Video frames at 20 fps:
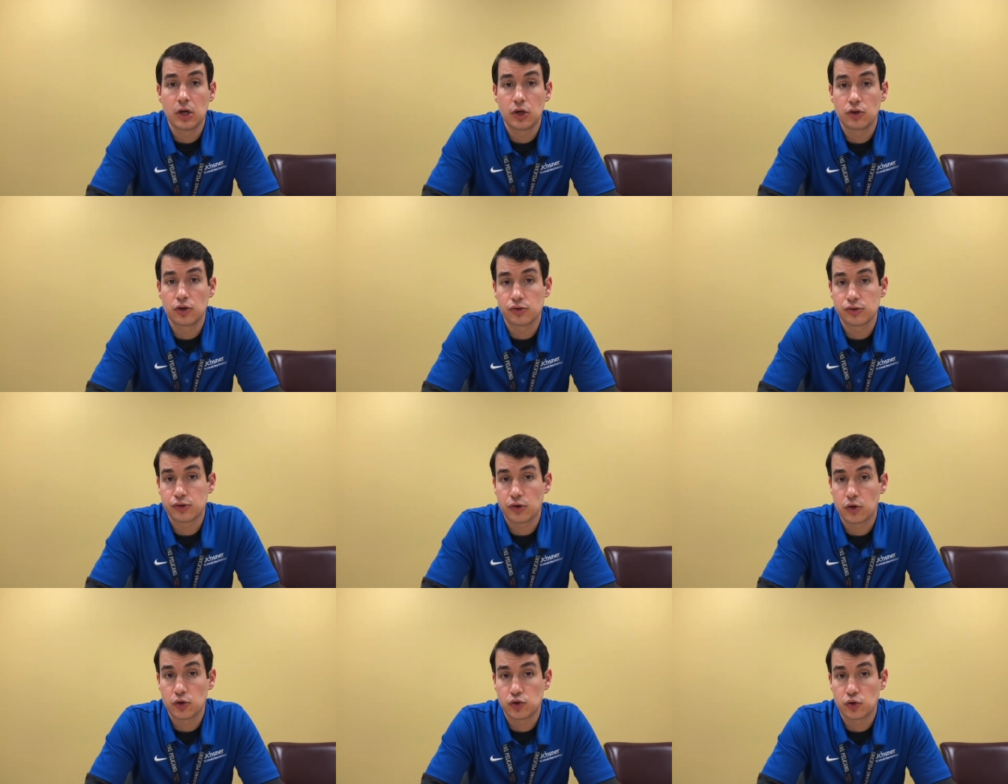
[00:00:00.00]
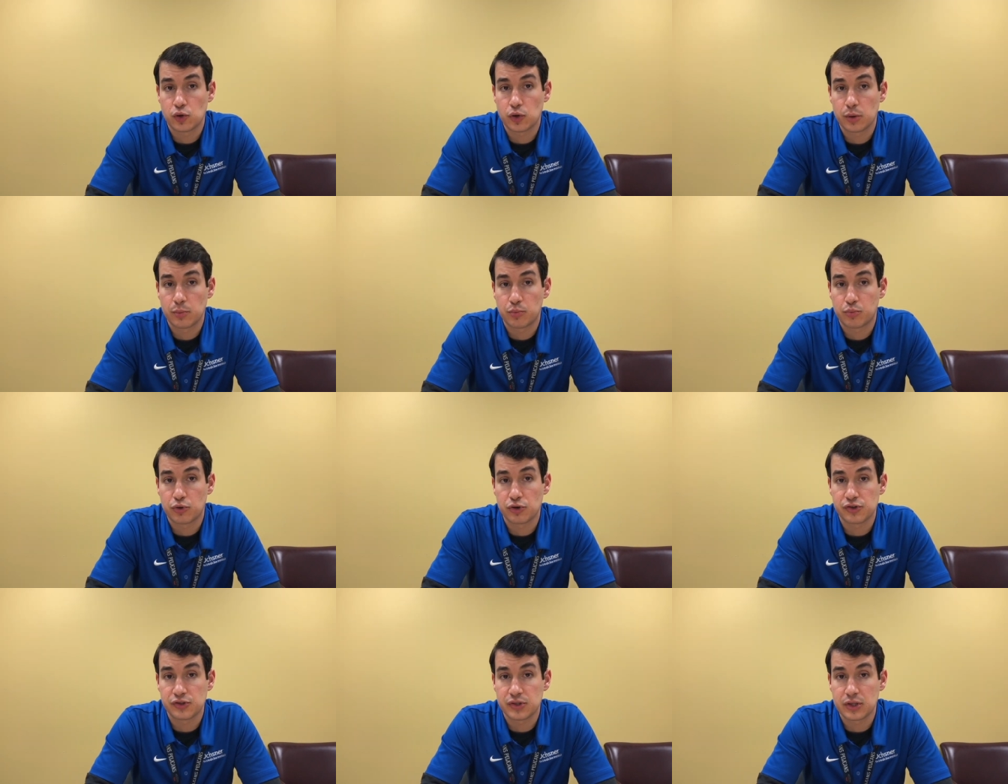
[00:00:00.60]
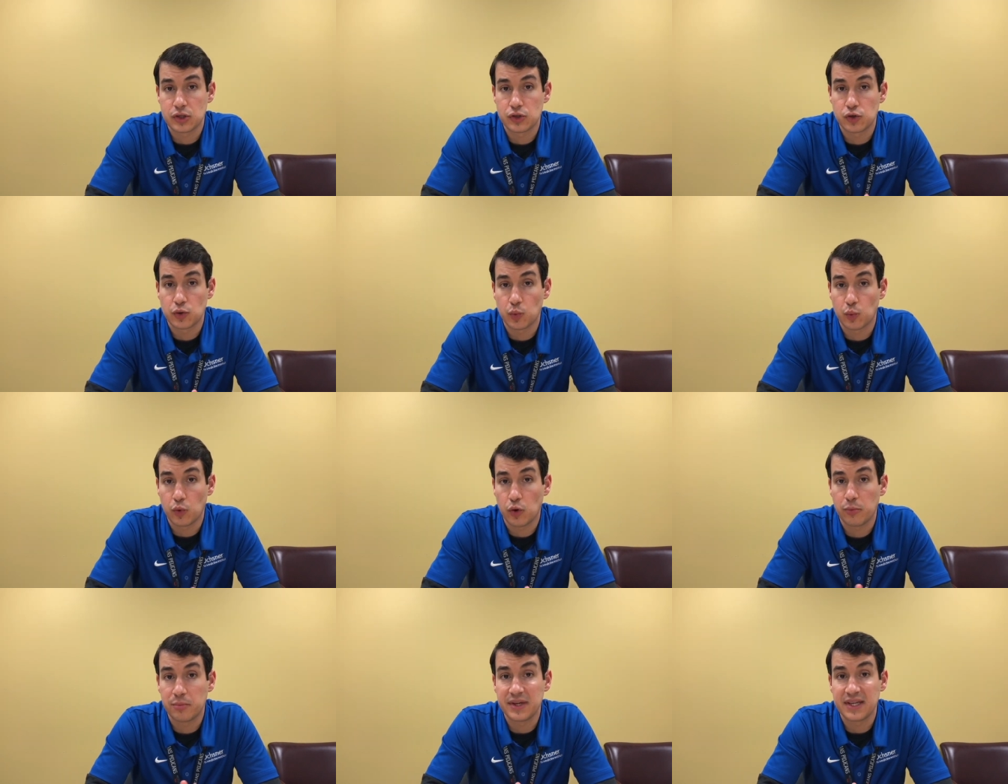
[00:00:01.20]
your surgery procedure
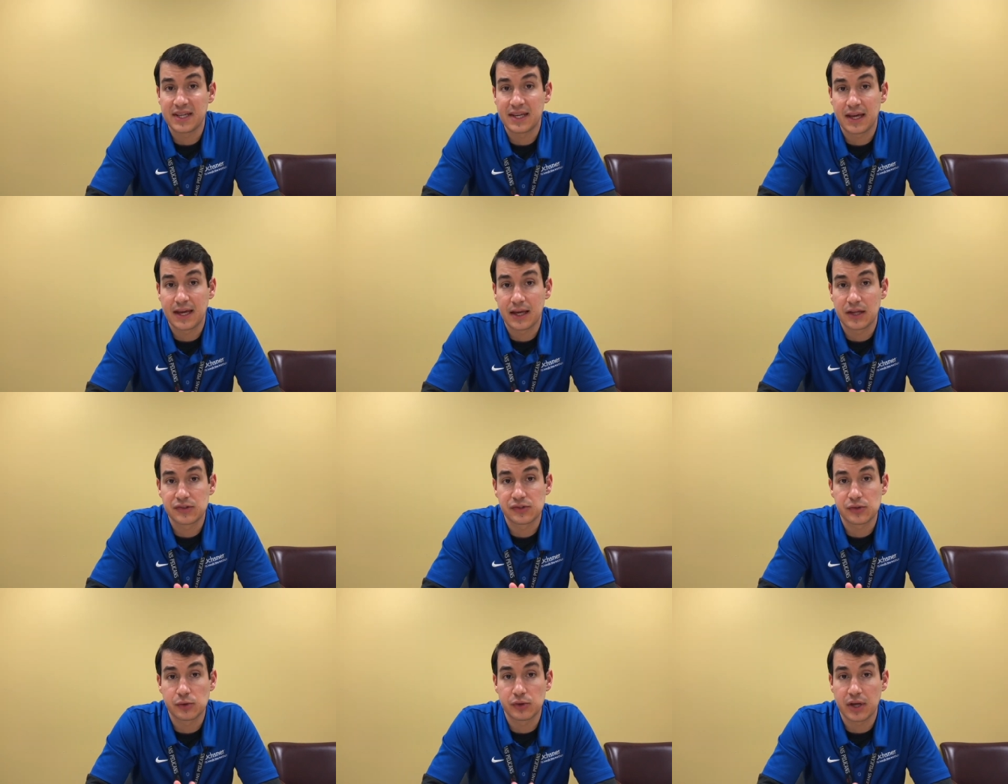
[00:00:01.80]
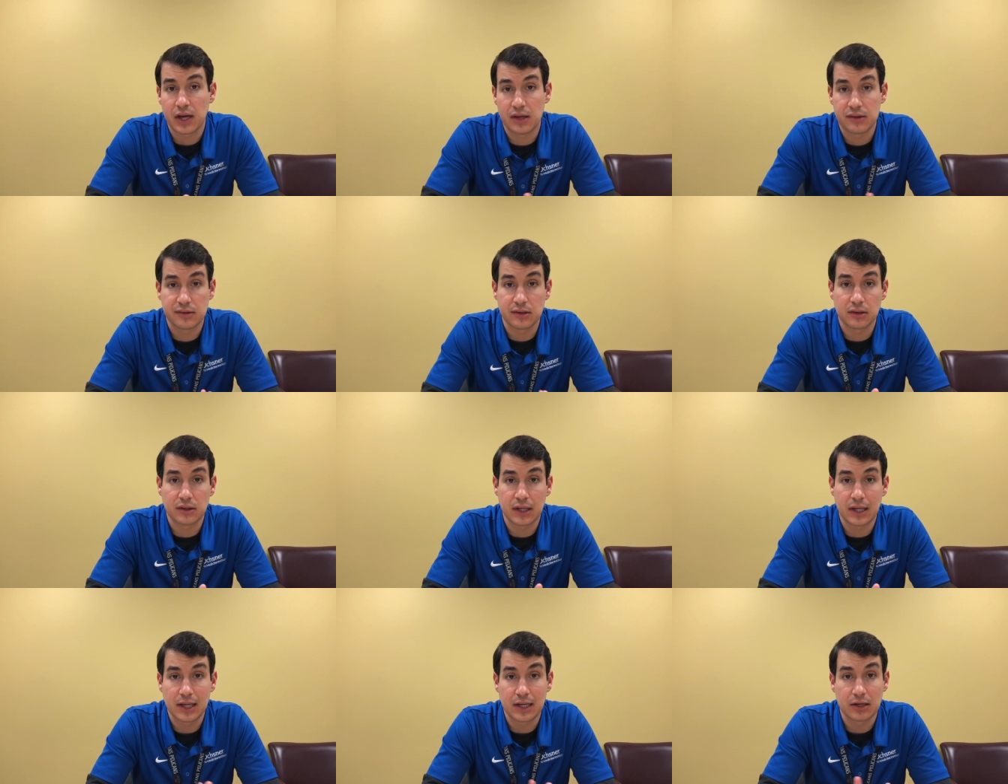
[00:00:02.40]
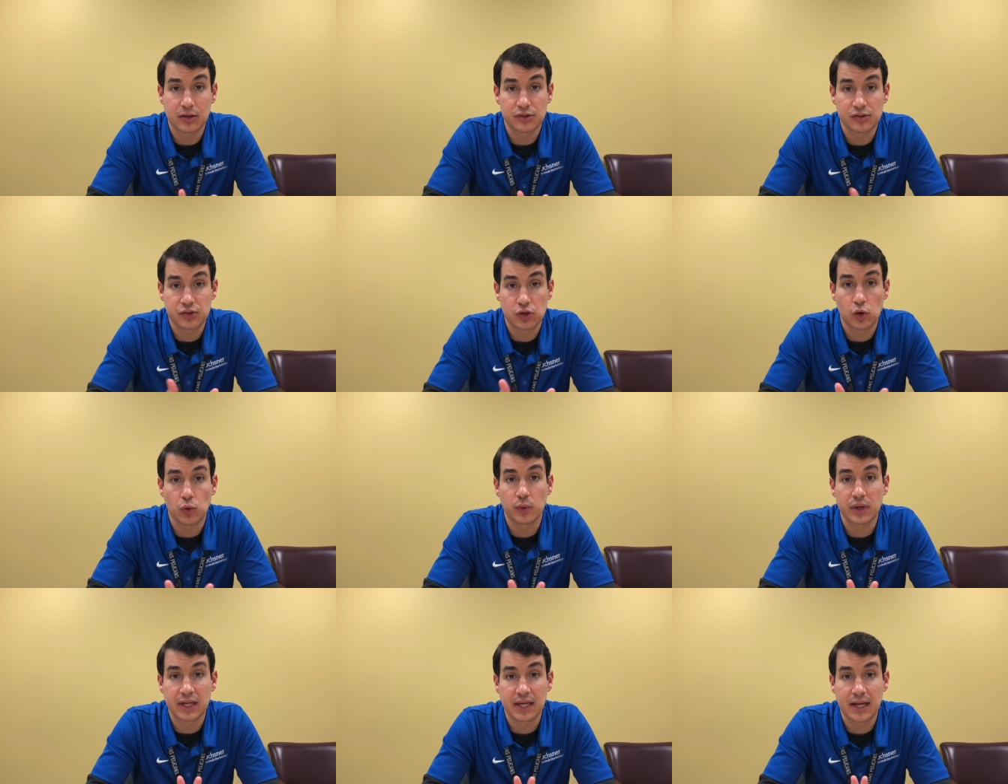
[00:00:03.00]
will be canceled and delayed until
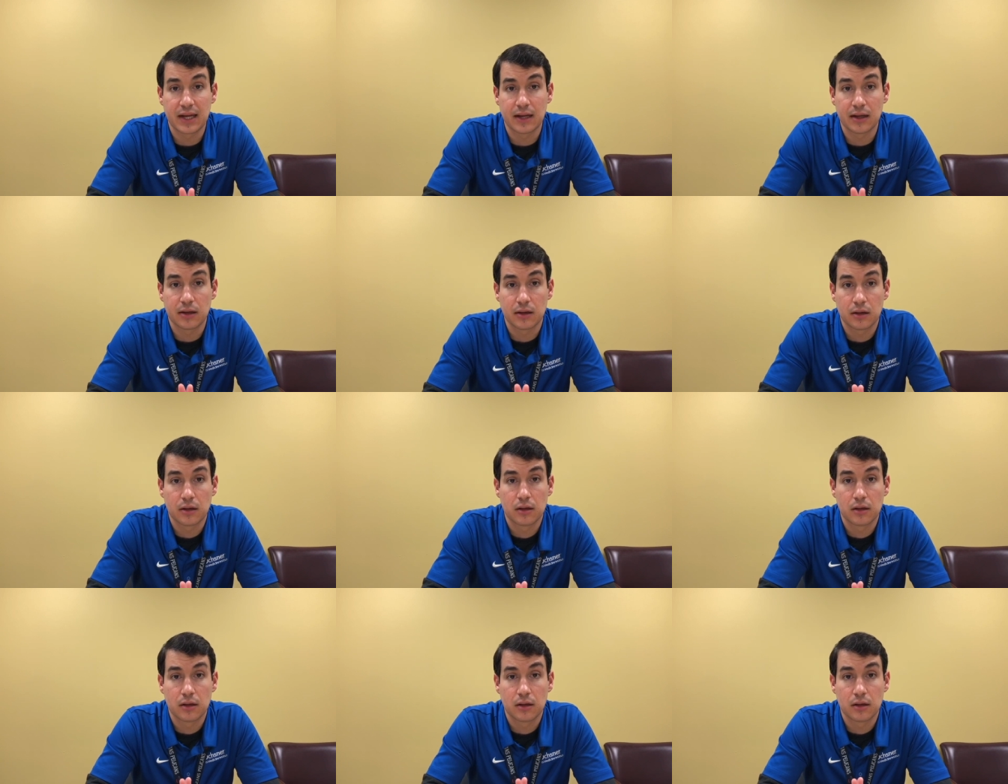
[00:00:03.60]
we get it.